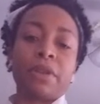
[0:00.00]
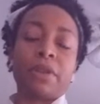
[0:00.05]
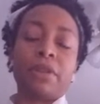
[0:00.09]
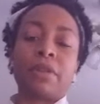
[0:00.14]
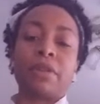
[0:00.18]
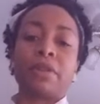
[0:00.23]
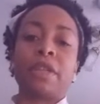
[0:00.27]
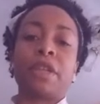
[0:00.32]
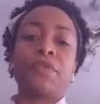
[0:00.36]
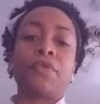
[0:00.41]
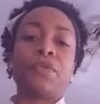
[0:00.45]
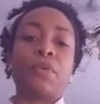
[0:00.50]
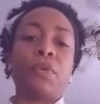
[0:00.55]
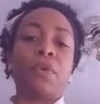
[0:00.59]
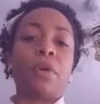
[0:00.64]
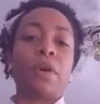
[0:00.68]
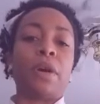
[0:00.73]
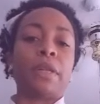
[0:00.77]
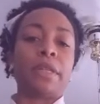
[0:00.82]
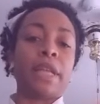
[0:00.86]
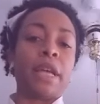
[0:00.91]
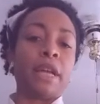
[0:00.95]
You know, different
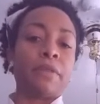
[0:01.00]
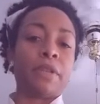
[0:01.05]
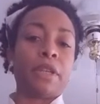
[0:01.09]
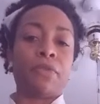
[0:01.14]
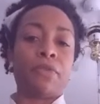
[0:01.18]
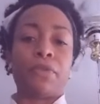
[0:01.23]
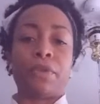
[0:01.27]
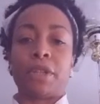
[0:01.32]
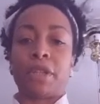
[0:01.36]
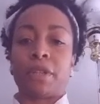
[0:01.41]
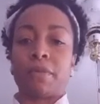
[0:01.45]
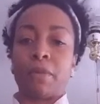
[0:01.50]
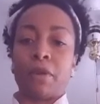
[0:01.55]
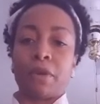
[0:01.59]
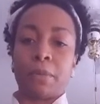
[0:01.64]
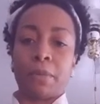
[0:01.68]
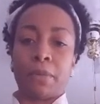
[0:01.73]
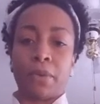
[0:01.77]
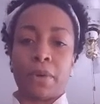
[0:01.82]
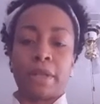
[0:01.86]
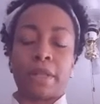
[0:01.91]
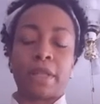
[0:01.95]
oils have different
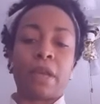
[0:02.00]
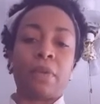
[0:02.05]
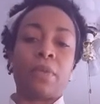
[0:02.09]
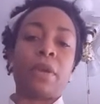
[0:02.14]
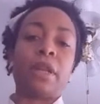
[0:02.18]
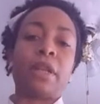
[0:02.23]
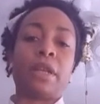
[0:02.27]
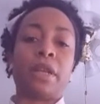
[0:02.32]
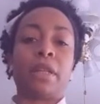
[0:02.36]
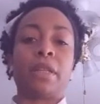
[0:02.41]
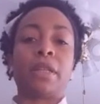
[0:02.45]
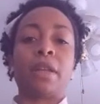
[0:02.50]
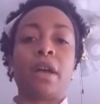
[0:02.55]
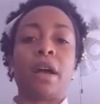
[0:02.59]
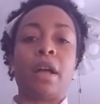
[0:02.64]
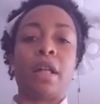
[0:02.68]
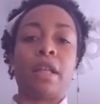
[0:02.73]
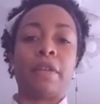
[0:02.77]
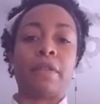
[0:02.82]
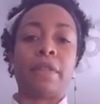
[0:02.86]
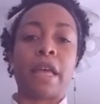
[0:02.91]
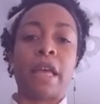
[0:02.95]
smoke points. I run against
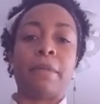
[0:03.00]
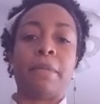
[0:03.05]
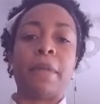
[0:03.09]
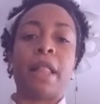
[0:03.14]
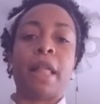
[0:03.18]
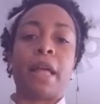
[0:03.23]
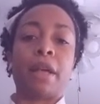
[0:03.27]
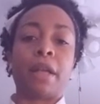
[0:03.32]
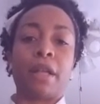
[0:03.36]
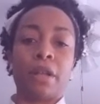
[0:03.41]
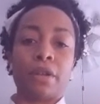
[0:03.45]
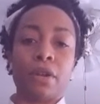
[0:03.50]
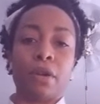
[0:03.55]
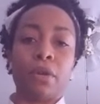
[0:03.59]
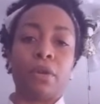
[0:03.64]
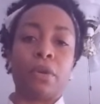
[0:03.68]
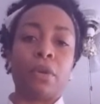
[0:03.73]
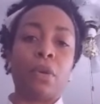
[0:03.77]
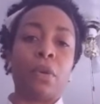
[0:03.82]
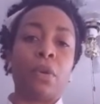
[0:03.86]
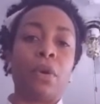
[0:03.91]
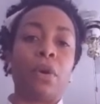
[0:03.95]
all of that, but like
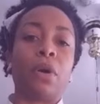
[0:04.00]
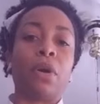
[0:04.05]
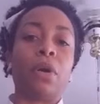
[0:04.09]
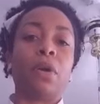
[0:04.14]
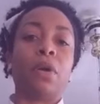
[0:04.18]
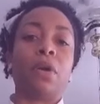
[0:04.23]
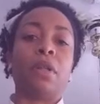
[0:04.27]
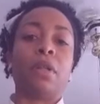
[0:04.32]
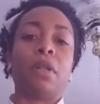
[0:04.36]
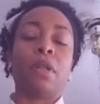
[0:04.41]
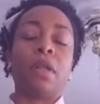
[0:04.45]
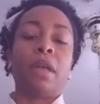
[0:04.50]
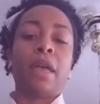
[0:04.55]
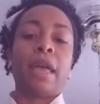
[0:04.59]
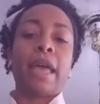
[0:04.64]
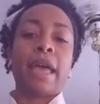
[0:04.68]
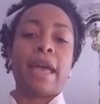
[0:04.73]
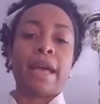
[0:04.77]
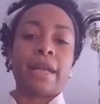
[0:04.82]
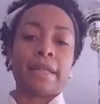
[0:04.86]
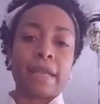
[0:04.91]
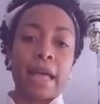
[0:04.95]
canola oil
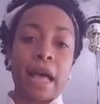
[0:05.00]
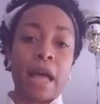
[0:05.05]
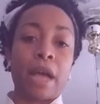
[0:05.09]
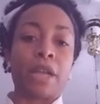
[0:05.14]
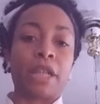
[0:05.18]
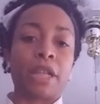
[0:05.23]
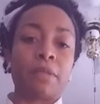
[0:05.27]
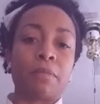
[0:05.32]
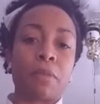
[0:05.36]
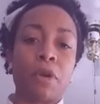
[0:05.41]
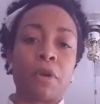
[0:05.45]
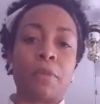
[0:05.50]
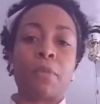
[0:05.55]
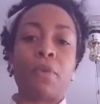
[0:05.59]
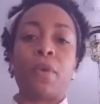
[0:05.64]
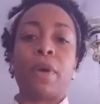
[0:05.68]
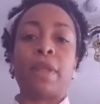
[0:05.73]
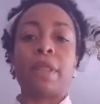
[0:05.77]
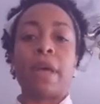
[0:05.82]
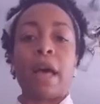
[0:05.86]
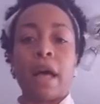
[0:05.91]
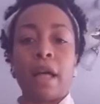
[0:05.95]
has a higher smoke
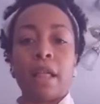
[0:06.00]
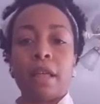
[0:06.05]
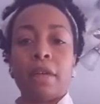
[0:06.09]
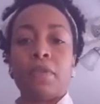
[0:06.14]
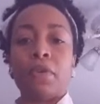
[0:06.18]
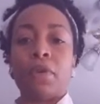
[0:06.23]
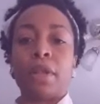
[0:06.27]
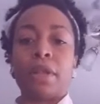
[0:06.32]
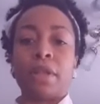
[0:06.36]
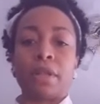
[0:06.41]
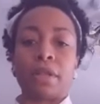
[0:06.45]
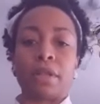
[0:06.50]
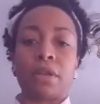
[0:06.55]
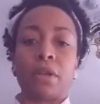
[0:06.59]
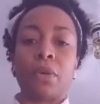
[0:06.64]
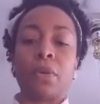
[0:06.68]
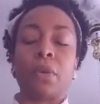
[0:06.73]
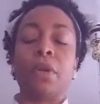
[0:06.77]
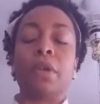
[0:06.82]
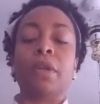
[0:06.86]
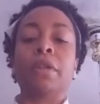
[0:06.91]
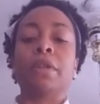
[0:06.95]
point than olive oil and so
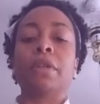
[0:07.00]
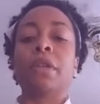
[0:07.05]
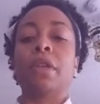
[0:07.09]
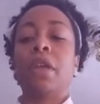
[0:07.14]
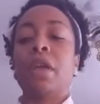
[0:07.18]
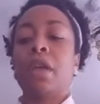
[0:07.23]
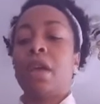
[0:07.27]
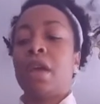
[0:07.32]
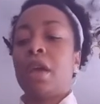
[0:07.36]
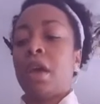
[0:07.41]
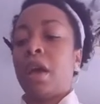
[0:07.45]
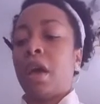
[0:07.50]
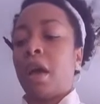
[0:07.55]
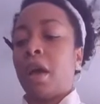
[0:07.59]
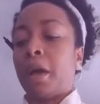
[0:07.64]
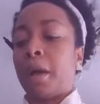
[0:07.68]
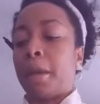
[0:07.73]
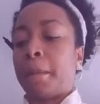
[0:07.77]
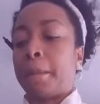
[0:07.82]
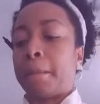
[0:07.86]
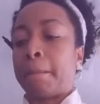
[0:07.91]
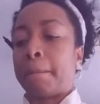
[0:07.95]

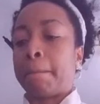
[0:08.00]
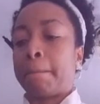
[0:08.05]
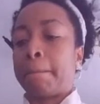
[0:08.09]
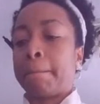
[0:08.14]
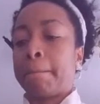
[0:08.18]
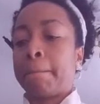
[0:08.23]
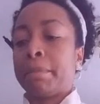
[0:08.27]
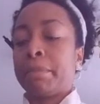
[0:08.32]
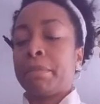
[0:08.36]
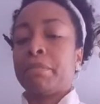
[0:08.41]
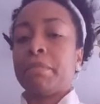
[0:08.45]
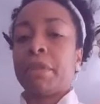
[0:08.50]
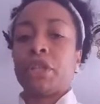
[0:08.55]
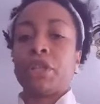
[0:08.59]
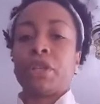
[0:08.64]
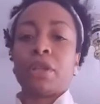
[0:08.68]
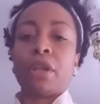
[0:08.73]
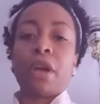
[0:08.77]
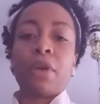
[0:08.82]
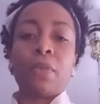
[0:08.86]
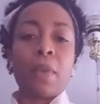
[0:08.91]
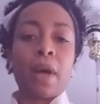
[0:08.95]
on. But you
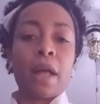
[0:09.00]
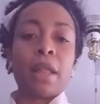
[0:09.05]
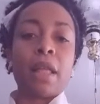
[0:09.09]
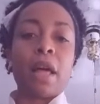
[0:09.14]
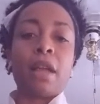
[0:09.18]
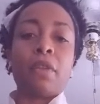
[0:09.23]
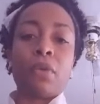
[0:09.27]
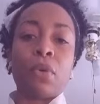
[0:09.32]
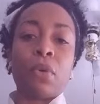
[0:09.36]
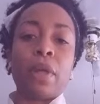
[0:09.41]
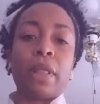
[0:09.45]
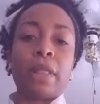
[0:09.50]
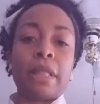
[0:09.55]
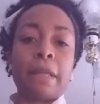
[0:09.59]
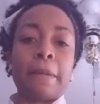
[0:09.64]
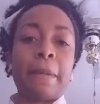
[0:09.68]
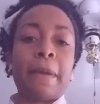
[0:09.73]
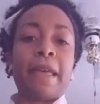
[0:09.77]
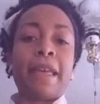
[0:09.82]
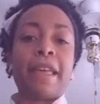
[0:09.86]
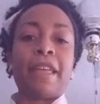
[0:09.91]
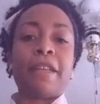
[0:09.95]
don't want a lot of oil in the
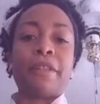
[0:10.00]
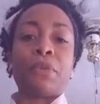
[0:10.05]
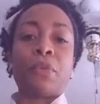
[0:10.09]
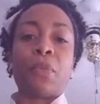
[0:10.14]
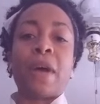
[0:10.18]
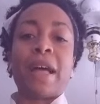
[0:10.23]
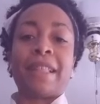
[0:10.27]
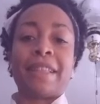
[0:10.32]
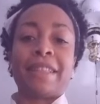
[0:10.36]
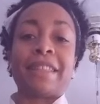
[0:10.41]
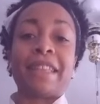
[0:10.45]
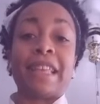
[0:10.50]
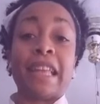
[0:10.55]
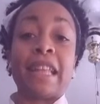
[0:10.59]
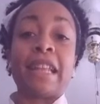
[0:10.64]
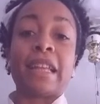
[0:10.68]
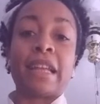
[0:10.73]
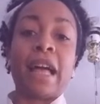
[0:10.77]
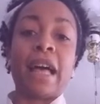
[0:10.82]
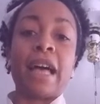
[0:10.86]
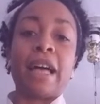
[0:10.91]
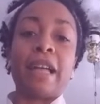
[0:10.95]
pan while it's
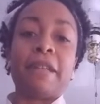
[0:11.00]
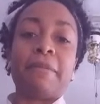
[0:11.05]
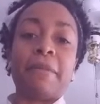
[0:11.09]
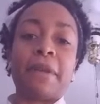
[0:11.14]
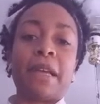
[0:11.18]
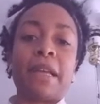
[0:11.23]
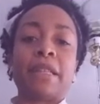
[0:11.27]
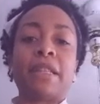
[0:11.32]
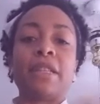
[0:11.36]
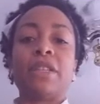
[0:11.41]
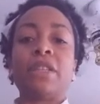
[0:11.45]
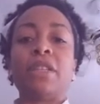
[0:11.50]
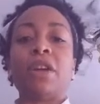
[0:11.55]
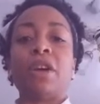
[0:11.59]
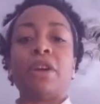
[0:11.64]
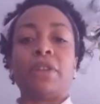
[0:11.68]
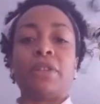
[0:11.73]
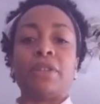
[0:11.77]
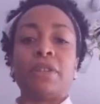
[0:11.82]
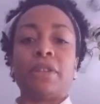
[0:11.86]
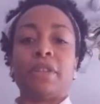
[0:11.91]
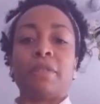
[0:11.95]
getting hot because it
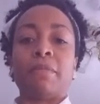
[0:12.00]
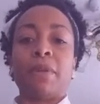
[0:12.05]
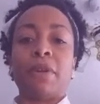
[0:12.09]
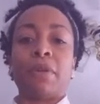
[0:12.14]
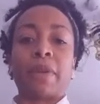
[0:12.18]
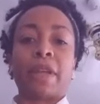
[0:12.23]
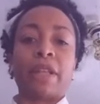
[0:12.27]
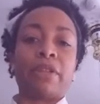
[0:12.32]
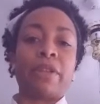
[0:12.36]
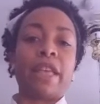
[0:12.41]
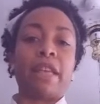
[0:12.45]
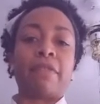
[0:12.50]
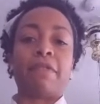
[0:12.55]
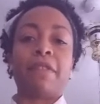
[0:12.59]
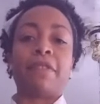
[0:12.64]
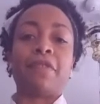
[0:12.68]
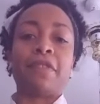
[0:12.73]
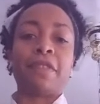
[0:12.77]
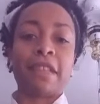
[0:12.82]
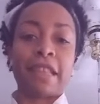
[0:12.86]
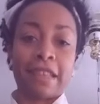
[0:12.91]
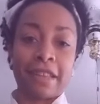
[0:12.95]
starts to smoke and you haven't
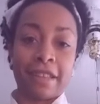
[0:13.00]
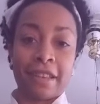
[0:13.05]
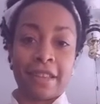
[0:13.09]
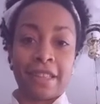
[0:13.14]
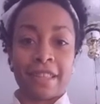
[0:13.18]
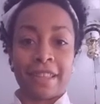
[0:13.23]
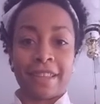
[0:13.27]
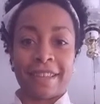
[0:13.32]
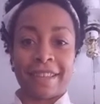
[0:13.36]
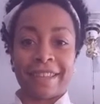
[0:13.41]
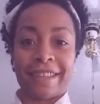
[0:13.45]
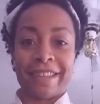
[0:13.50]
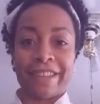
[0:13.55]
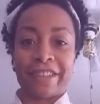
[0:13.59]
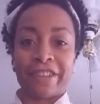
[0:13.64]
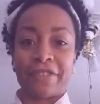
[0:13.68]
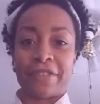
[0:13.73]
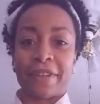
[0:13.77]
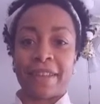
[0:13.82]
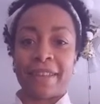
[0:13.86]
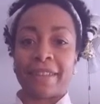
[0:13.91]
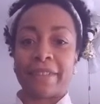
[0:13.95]
even done anything yet,
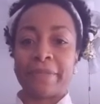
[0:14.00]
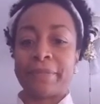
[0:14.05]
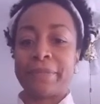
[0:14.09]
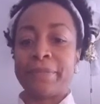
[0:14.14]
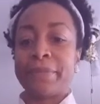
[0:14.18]
right?